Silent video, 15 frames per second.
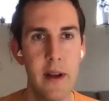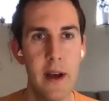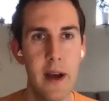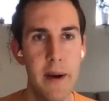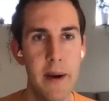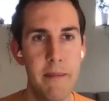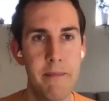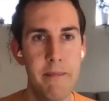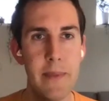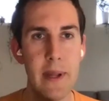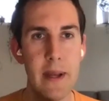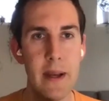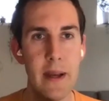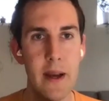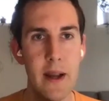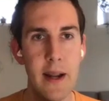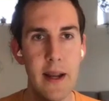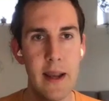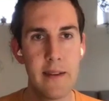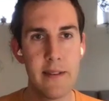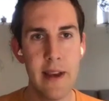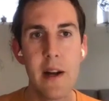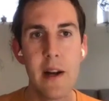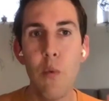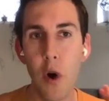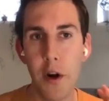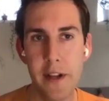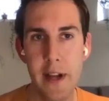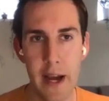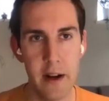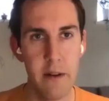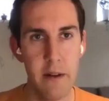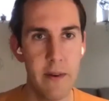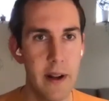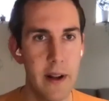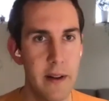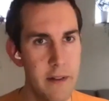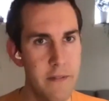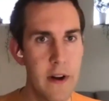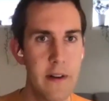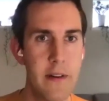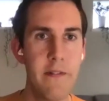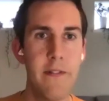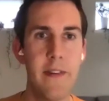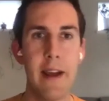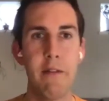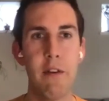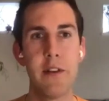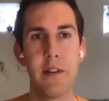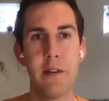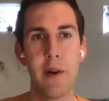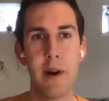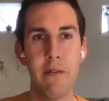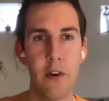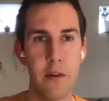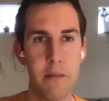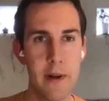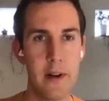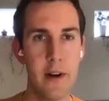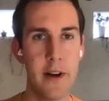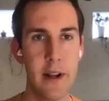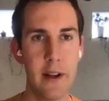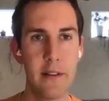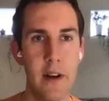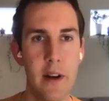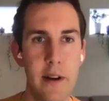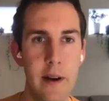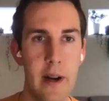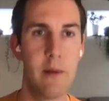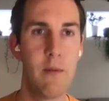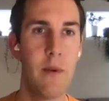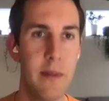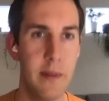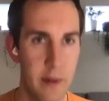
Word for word: Um, like exactly what kind of like different flavors of reinforcement learning and so on, like